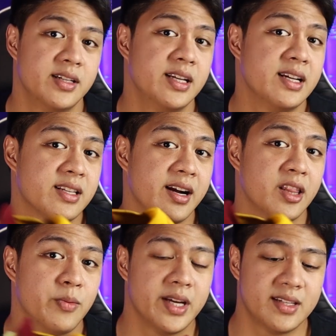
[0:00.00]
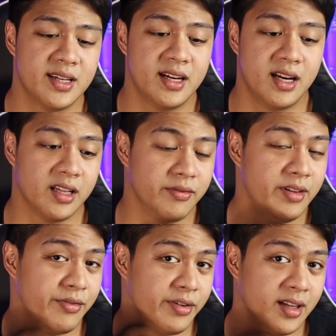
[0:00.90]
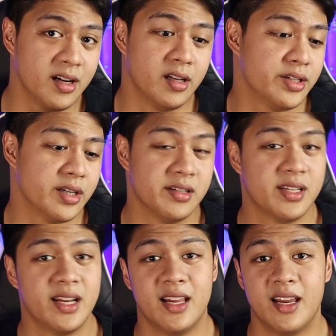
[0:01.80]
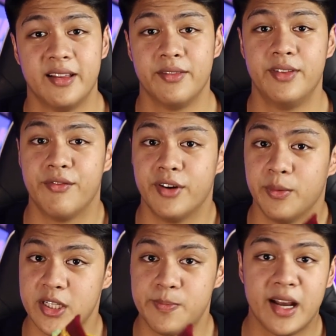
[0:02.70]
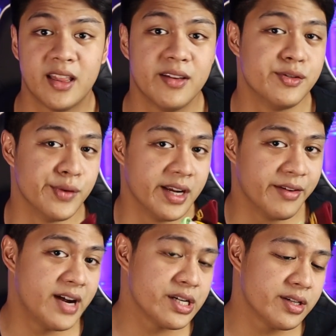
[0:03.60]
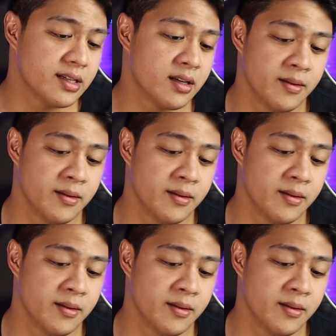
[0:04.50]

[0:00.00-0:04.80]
She does try to mix in a lot of different cultures and a lot of different perspectives with her fashion,